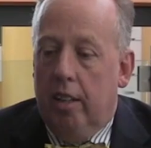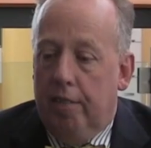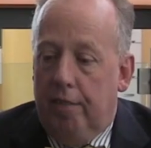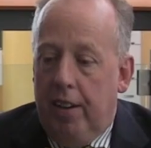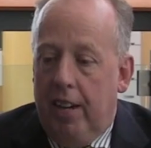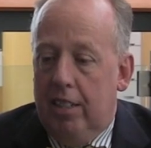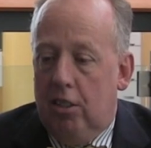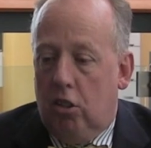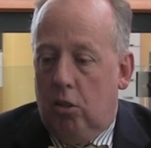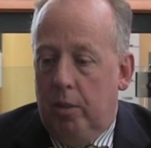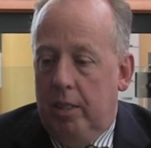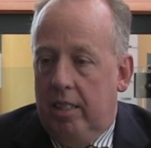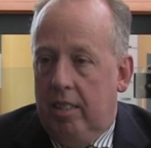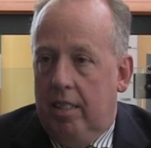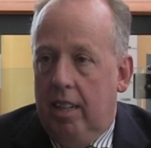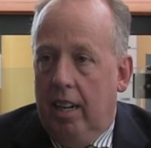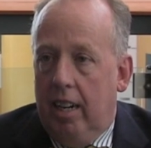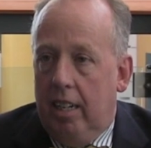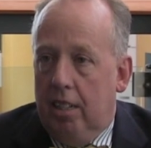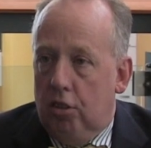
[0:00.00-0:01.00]
The phase three
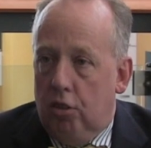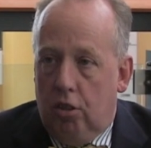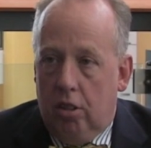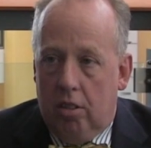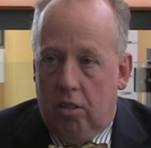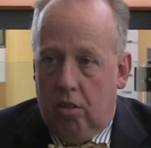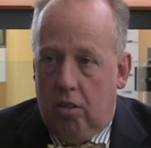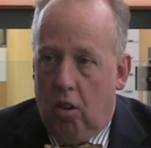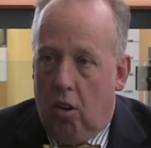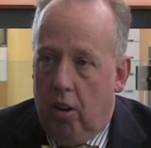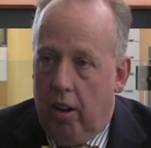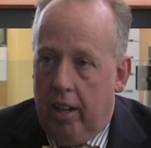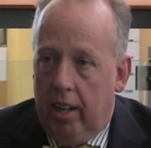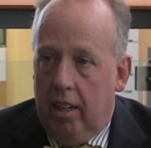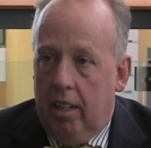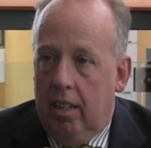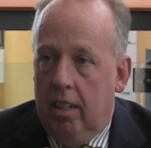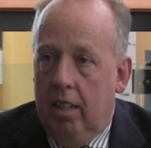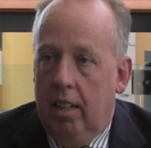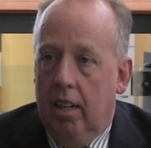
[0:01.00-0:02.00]
study is just
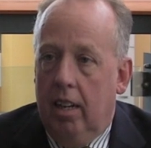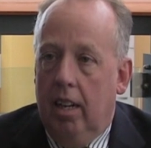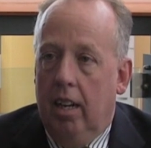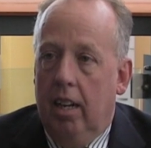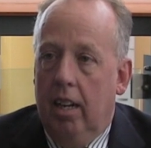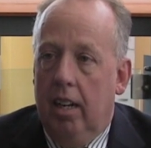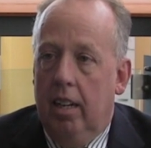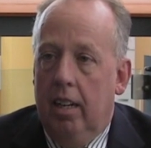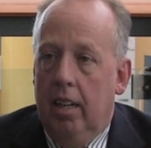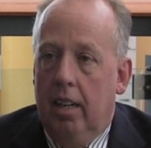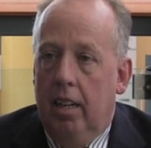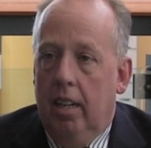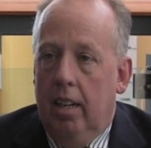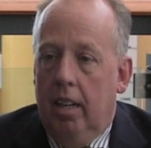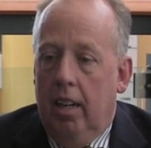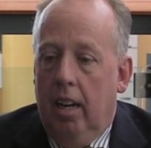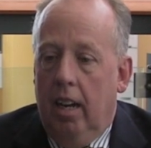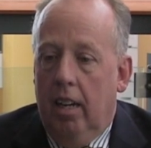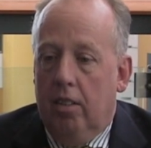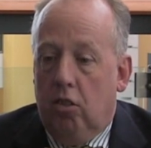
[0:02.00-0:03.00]
starting. It's
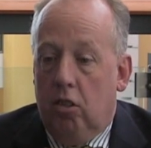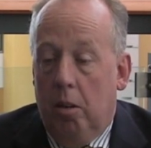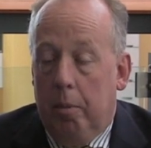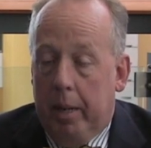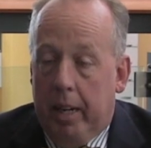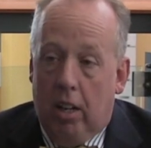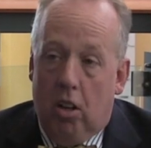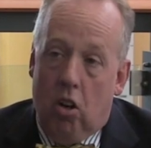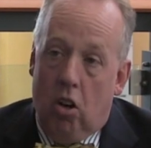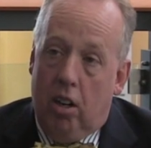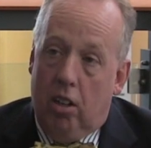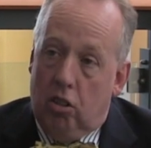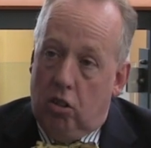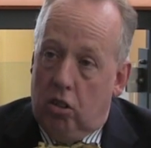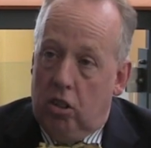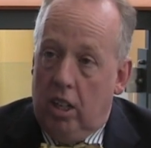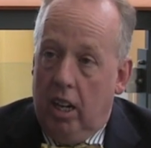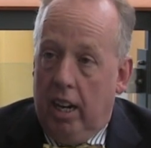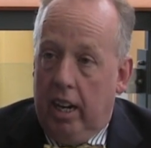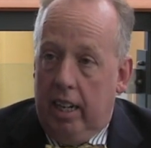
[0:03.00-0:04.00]
going to be a
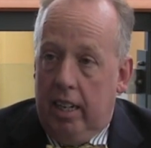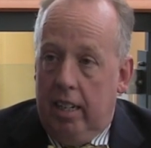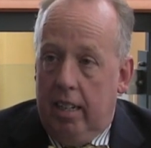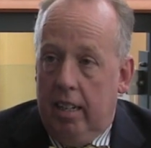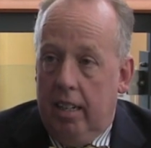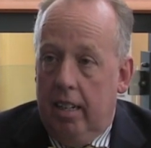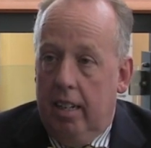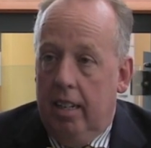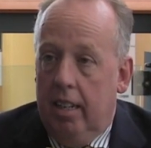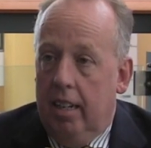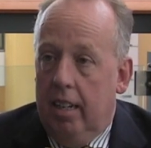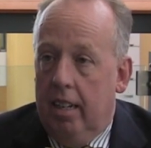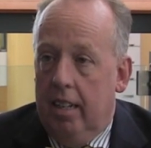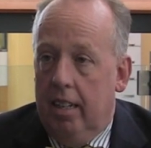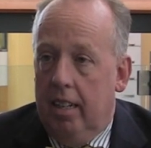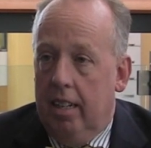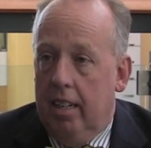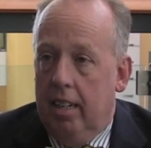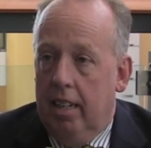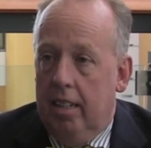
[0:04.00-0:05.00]
large study,
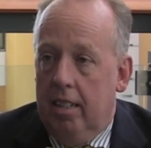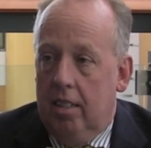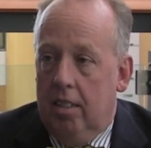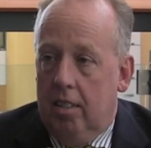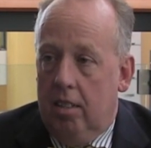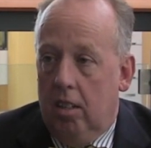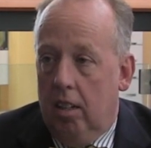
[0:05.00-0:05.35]
and